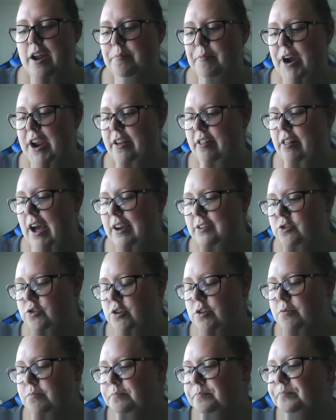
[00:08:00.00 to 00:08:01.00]
in my
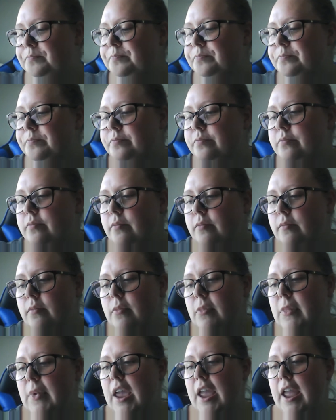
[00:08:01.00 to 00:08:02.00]
classroom.
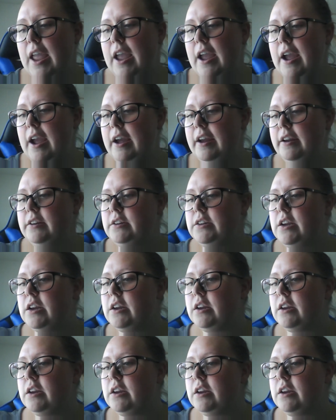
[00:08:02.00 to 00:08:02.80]
And